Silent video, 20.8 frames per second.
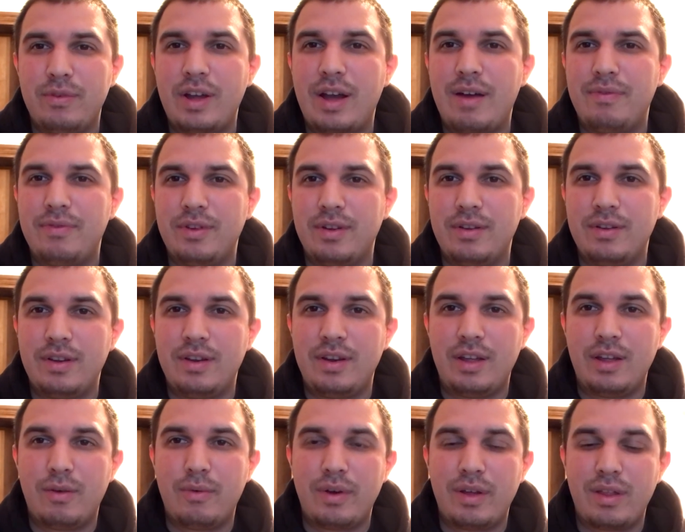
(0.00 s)
tough to
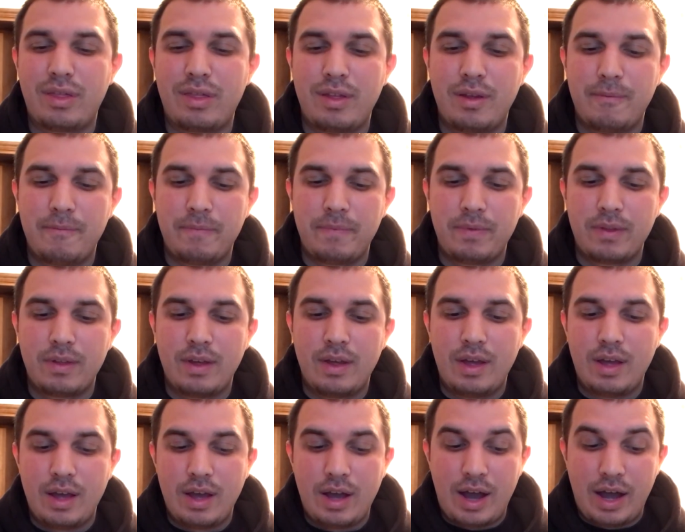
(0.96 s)
deal with.
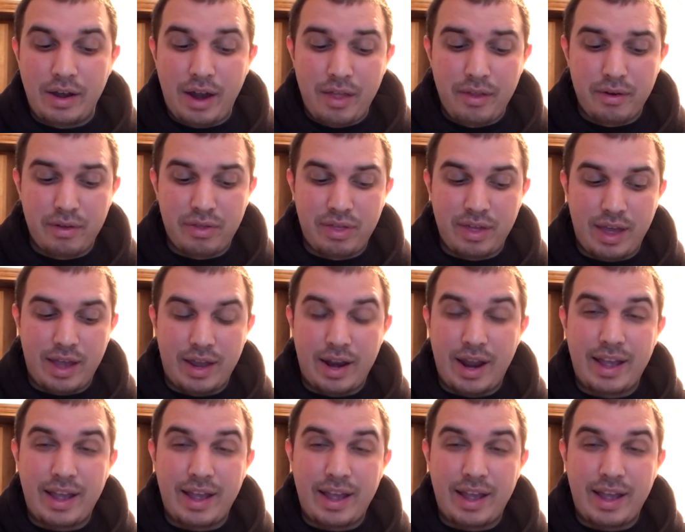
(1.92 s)
Another thing,